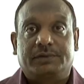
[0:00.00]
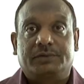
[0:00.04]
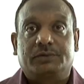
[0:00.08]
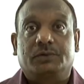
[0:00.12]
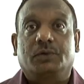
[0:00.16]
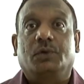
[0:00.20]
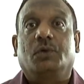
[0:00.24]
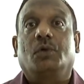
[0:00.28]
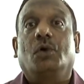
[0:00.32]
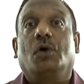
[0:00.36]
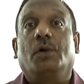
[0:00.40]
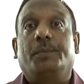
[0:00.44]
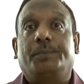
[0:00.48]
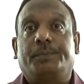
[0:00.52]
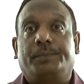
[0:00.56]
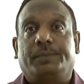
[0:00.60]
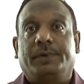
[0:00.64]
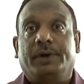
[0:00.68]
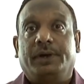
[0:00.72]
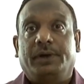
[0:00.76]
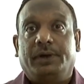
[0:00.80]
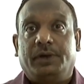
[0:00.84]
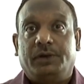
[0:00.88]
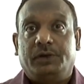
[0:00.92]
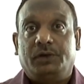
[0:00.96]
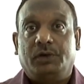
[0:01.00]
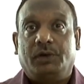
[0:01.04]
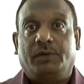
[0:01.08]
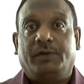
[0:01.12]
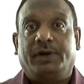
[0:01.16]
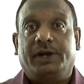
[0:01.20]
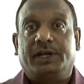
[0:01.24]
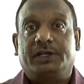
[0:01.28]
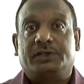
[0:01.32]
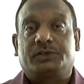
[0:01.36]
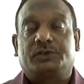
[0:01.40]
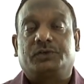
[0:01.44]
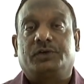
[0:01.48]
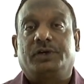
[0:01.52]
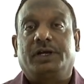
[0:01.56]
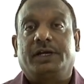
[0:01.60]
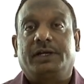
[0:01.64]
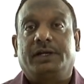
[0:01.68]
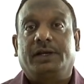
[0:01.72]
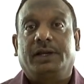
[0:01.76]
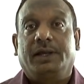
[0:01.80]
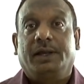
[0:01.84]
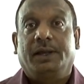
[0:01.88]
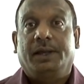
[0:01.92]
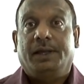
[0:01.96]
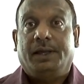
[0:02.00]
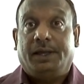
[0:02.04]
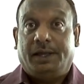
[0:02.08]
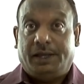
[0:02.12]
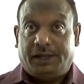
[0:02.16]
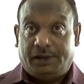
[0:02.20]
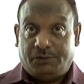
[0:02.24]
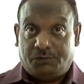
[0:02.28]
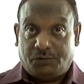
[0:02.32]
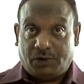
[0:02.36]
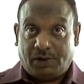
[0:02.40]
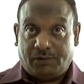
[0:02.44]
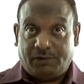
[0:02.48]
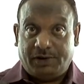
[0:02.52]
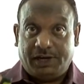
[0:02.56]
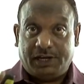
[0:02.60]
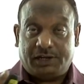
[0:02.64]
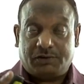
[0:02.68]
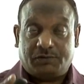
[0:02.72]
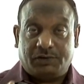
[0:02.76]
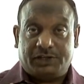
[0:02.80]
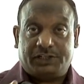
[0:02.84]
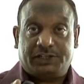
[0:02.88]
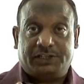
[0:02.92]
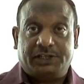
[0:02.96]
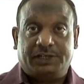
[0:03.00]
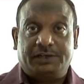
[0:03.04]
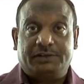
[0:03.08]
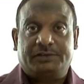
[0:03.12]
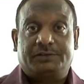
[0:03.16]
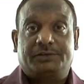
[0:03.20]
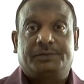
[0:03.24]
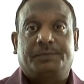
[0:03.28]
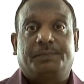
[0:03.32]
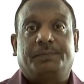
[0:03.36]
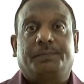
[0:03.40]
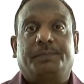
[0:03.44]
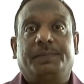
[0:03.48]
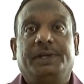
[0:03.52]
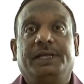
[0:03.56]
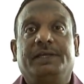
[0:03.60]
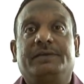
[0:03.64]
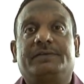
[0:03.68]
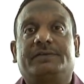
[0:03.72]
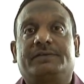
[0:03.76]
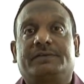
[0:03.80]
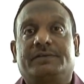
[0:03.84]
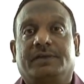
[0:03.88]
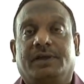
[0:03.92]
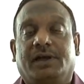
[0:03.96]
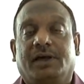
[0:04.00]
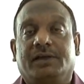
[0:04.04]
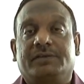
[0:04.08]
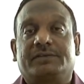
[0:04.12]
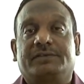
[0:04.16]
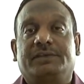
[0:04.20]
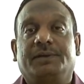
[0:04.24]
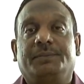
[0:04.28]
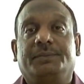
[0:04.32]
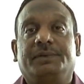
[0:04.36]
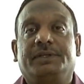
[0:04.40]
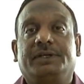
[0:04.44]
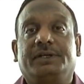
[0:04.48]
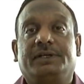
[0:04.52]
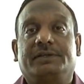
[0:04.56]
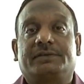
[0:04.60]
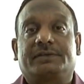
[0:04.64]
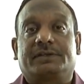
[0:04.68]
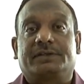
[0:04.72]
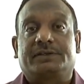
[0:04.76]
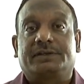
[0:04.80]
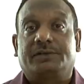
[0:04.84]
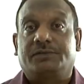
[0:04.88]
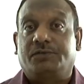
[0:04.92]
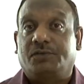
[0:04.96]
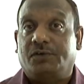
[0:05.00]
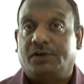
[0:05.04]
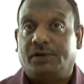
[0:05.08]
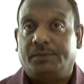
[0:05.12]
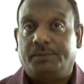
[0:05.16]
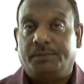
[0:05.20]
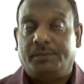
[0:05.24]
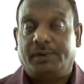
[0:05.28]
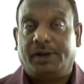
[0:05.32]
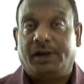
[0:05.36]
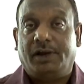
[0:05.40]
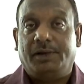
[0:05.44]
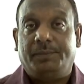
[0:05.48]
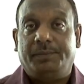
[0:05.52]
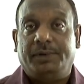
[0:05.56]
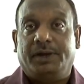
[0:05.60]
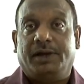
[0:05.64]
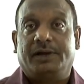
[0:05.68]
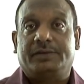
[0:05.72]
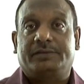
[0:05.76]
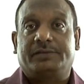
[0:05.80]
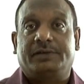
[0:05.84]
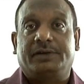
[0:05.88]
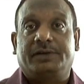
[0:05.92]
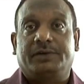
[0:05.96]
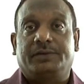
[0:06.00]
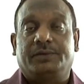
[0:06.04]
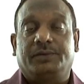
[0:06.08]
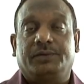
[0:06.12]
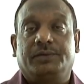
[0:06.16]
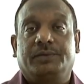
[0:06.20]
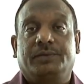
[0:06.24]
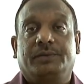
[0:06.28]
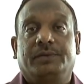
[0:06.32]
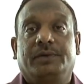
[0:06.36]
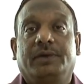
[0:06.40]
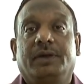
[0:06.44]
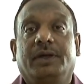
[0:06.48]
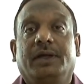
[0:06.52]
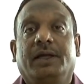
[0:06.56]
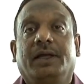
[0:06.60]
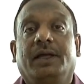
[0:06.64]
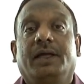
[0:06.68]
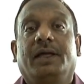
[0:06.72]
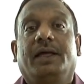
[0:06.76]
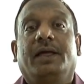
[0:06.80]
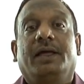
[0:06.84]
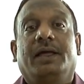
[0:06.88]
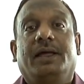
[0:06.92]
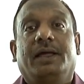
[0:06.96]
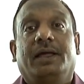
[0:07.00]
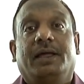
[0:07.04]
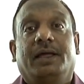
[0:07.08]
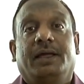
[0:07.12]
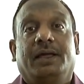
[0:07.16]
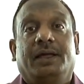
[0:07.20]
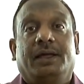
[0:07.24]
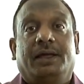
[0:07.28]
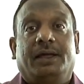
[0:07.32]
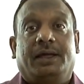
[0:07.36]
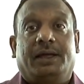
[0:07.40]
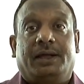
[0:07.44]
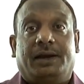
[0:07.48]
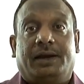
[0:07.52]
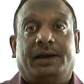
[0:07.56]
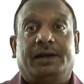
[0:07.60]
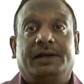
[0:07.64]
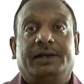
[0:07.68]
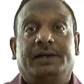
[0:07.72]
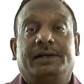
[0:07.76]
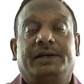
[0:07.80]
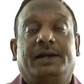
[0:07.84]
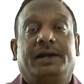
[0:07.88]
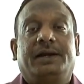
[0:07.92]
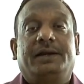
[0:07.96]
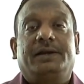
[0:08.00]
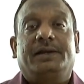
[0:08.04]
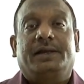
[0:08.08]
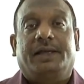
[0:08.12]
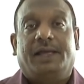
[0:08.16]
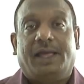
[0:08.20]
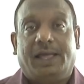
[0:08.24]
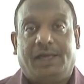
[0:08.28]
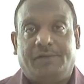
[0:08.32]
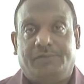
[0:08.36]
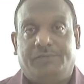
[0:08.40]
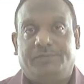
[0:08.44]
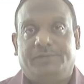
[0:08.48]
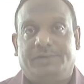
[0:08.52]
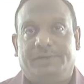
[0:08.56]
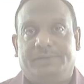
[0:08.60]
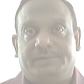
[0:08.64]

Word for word: So hope you have understood it. If you have any questions, please ask them in the discussion forum. I will be answering to you. Learn and have fun.